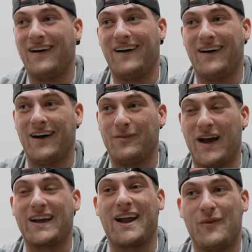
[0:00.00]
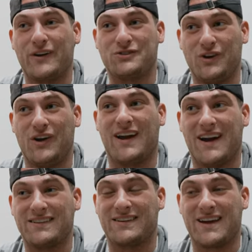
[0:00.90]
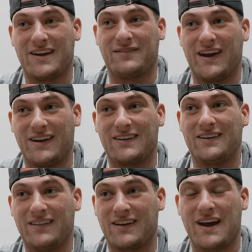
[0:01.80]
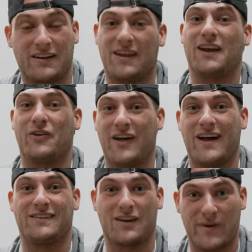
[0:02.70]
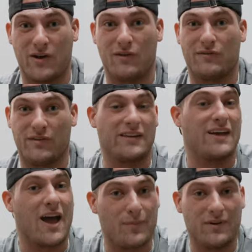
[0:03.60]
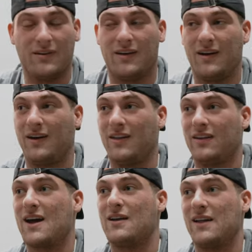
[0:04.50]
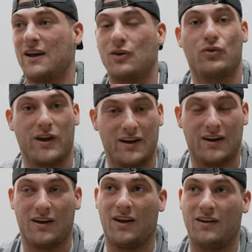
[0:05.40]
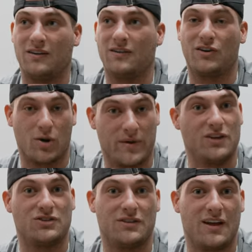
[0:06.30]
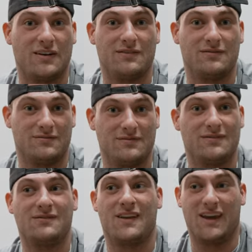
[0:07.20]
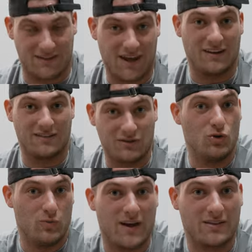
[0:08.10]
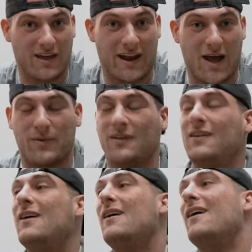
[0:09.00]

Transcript: Um, I kind of want to show you guys the kind of like the kind of psycho that has to come out for that to happen, and the kind of like grit and, and determination that it takes to make that happen.